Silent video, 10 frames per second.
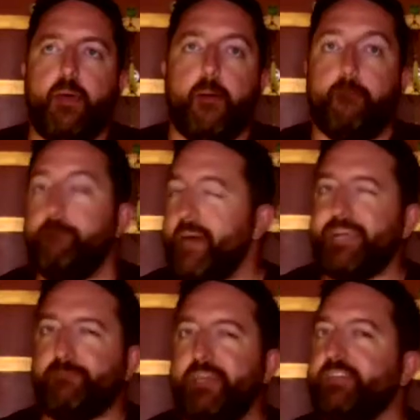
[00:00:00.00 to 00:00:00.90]

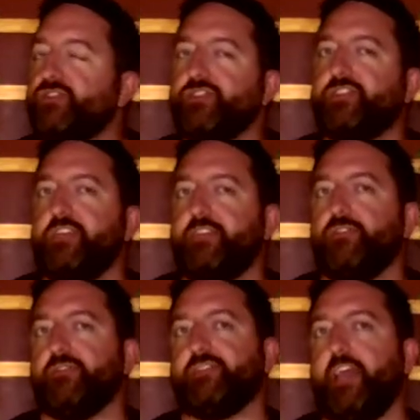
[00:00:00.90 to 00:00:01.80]
might be interested in your
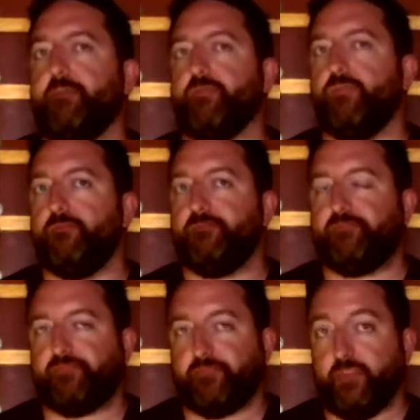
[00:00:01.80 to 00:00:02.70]
escape room.
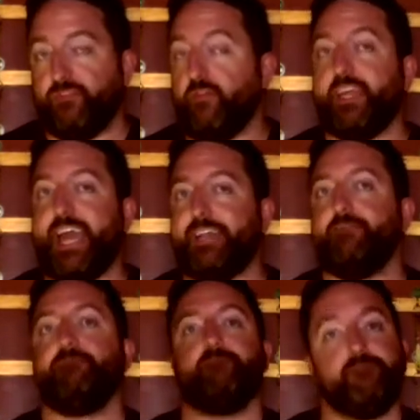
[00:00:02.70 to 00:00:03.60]
So again,
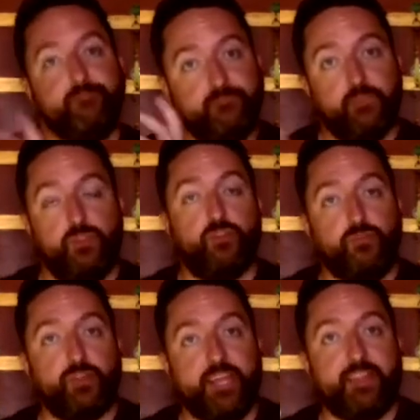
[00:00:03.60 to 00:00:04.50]
you
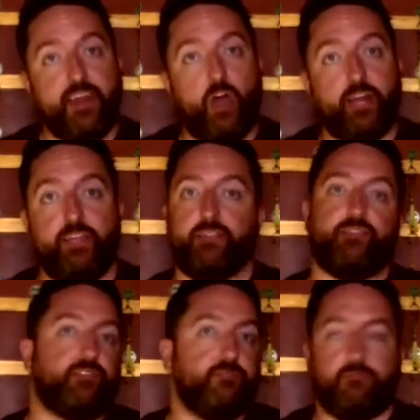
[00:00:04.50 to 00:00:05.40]
create that
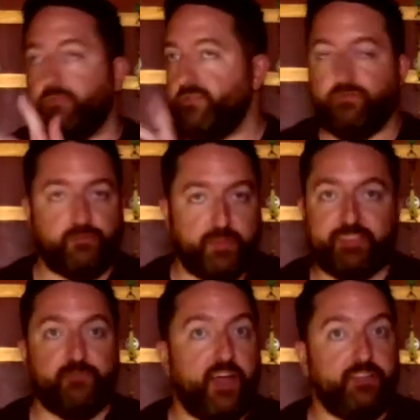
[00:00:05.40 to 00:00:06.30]
audience, you
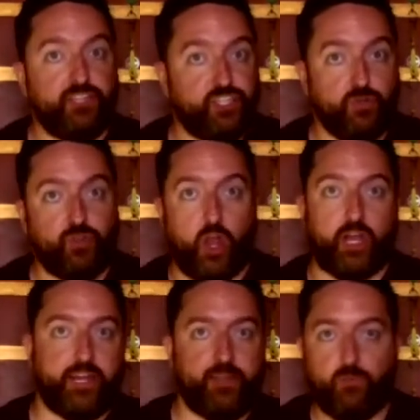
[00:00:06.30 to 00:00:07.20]
specify the
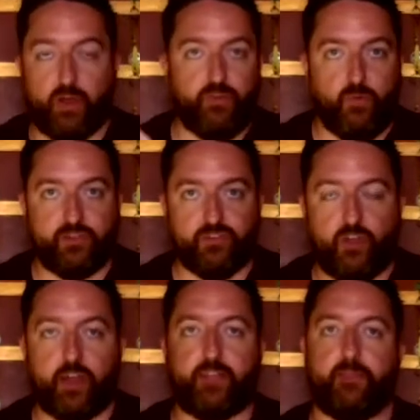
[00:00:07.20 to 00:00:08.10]
geo-targeting where you want to
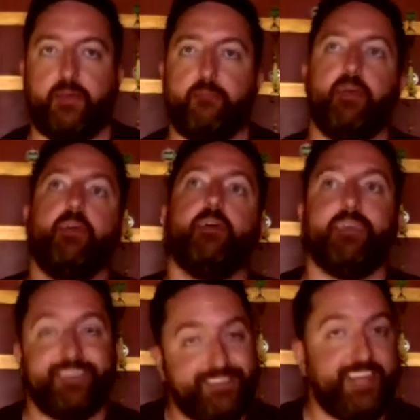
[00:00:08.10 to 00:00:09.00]
target them,
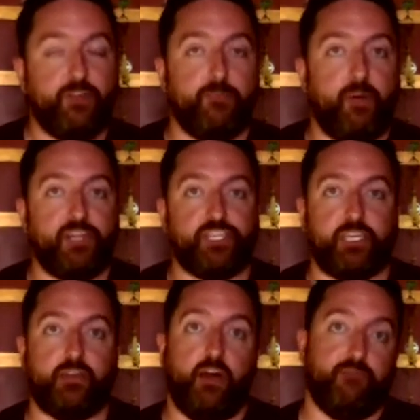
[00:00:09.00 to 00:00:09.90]
set your budget of,